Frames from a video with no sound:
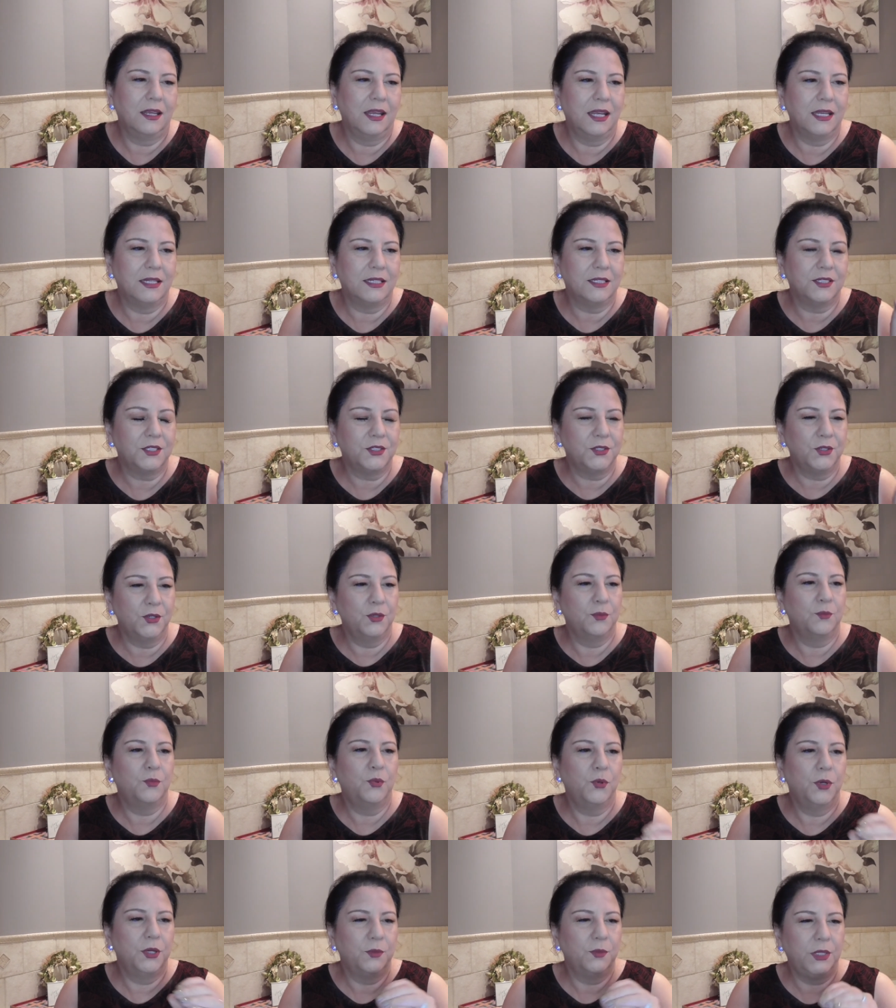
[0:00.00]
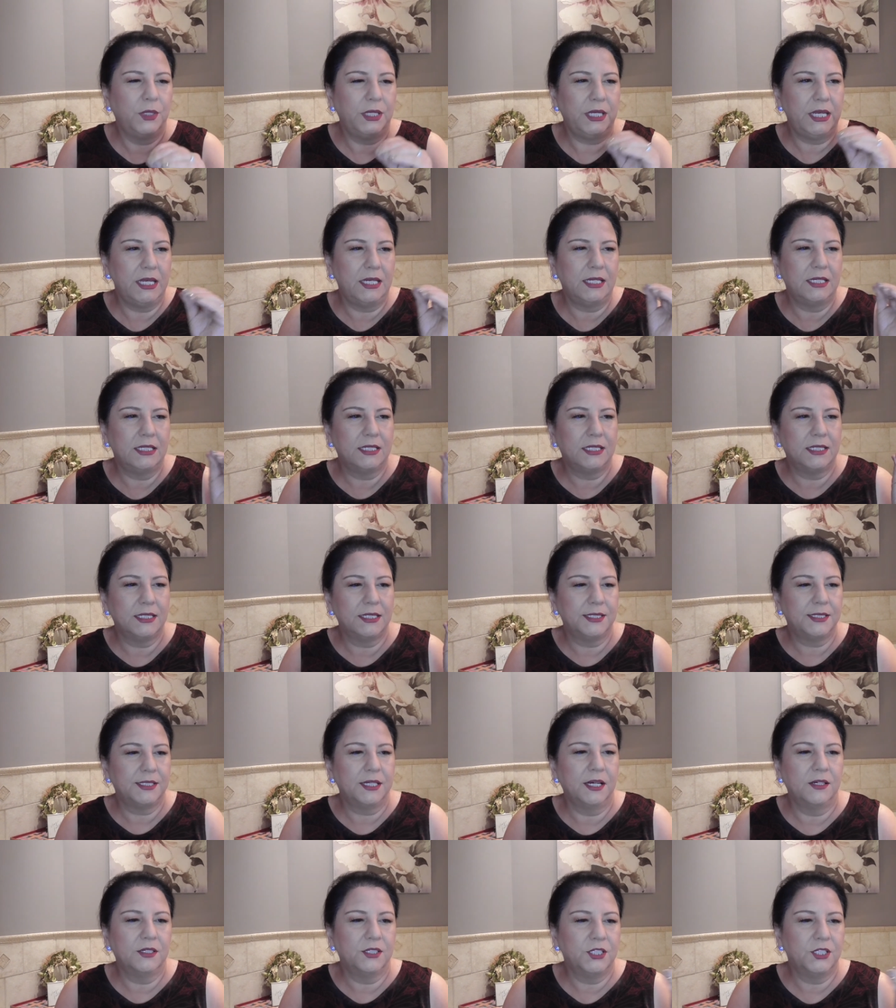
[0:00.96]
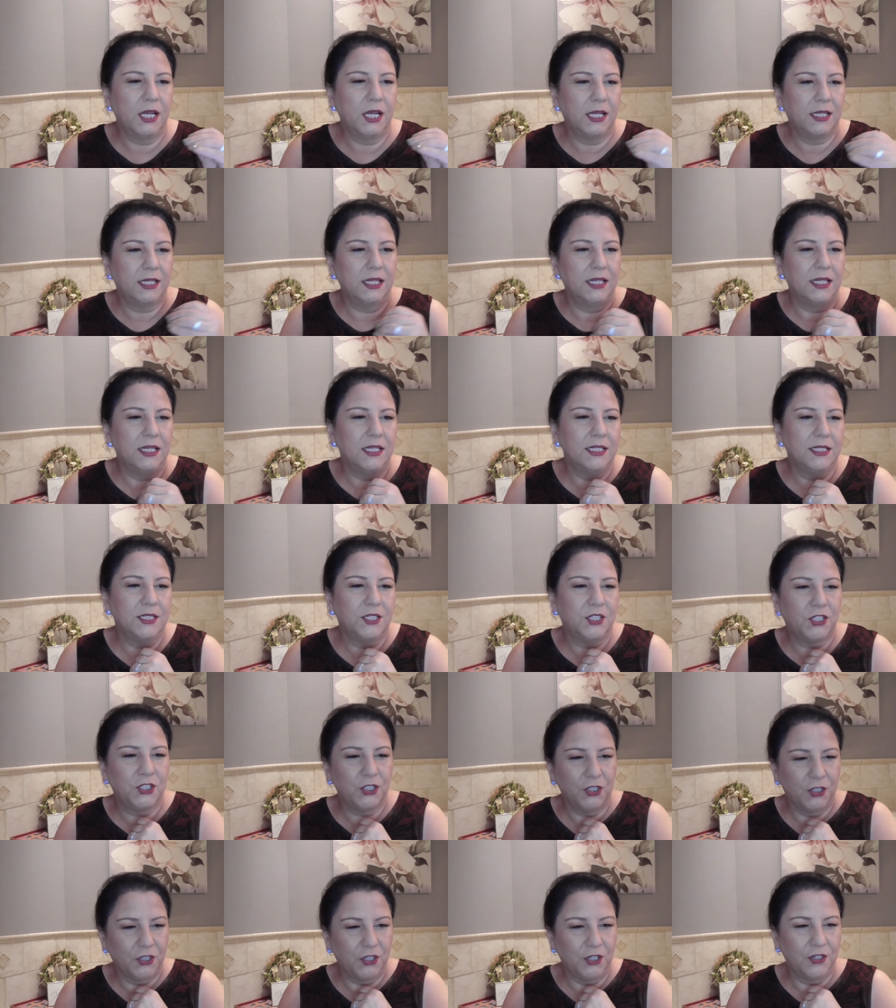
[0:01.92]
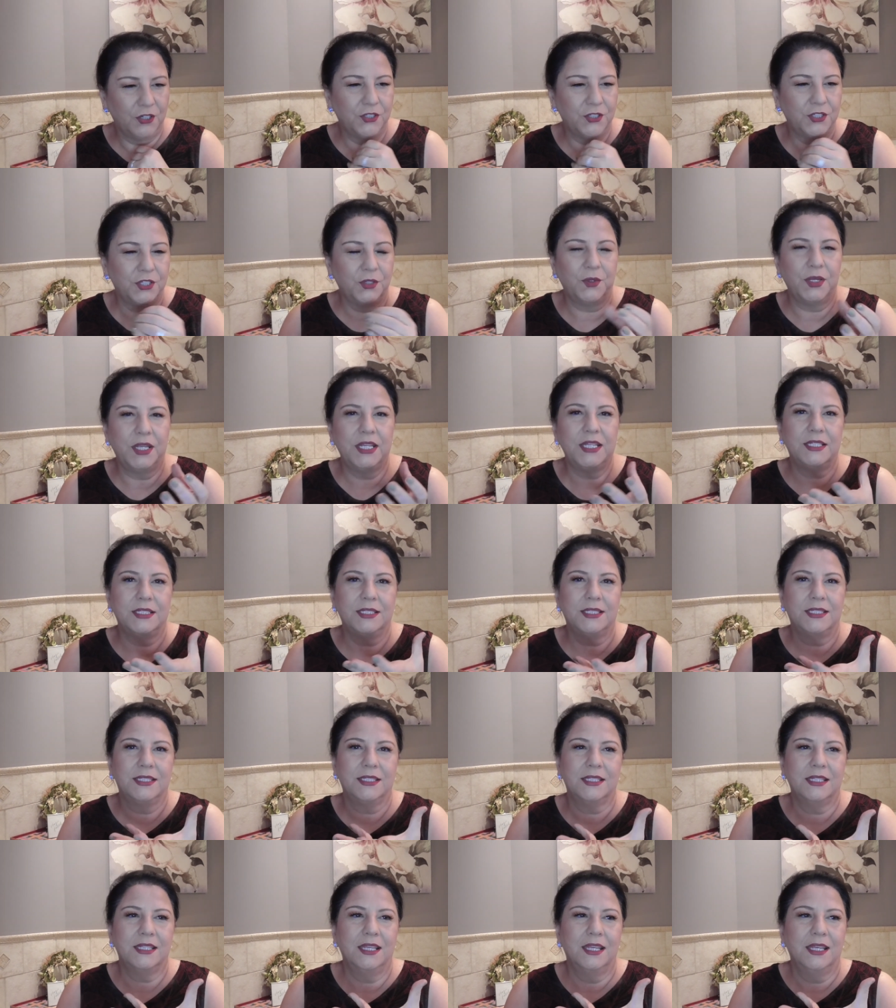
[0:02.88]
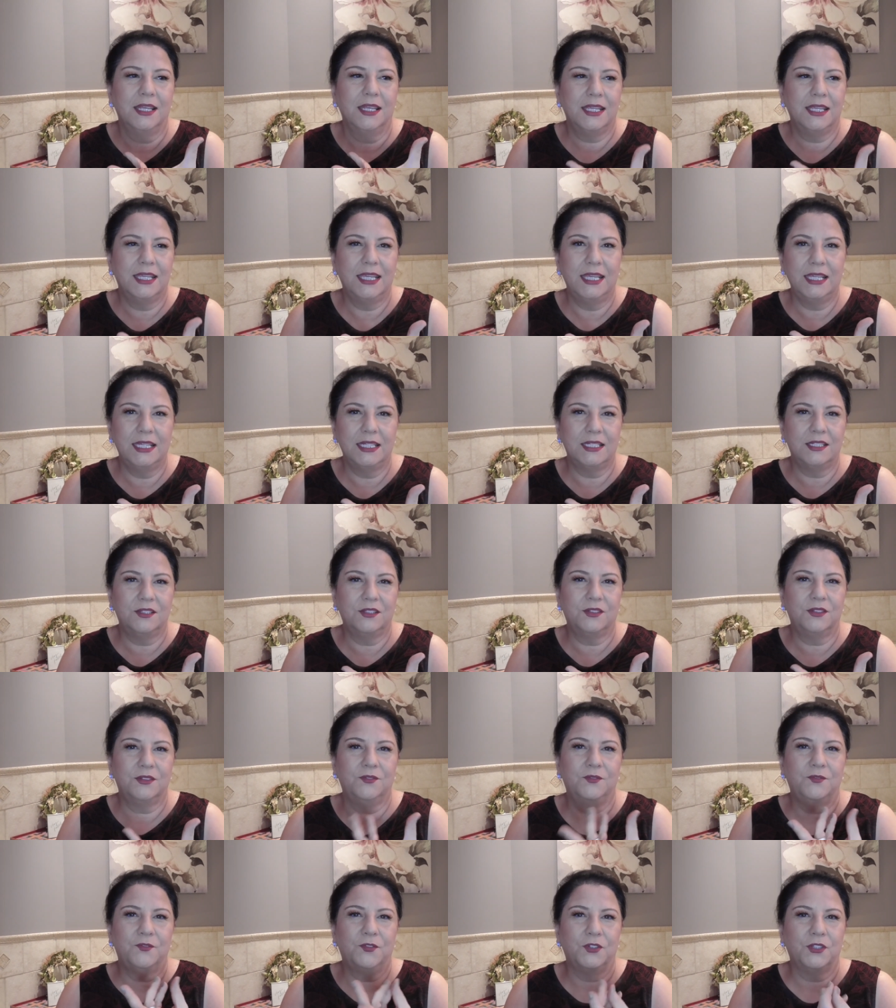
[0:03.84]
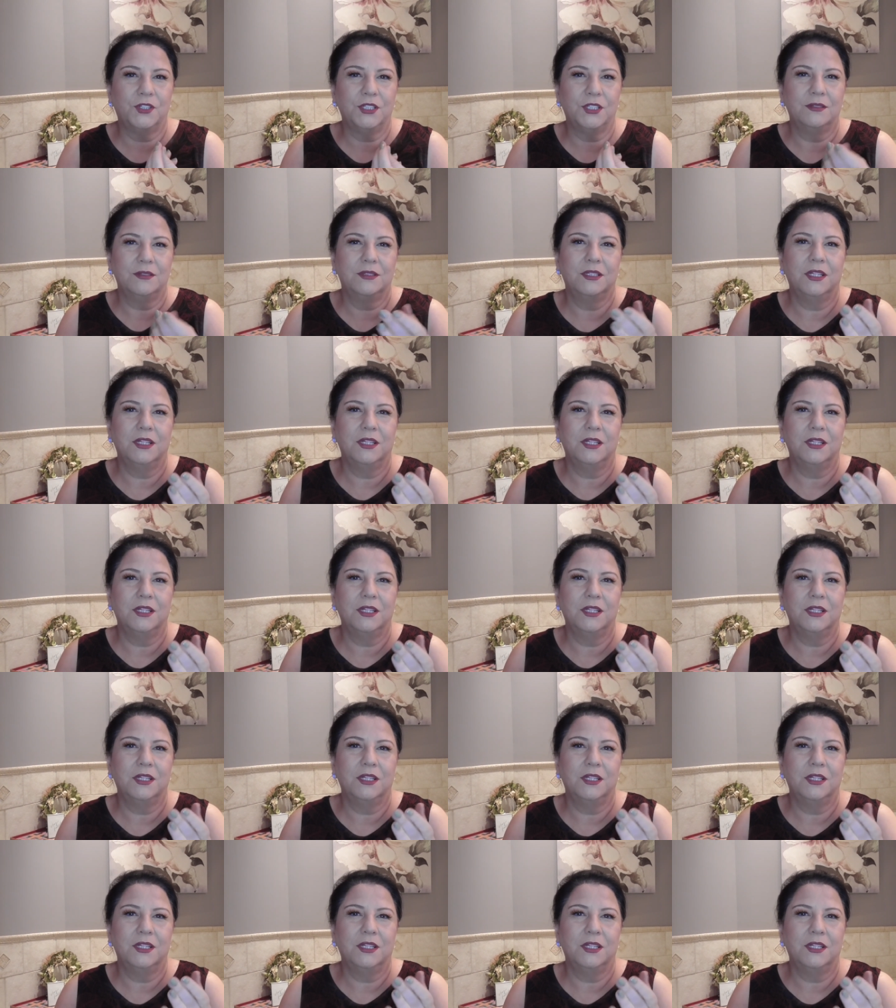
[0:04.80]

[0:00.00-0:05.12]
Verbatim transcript: at a certain point, we needed to start checking his sugar, so his kit for,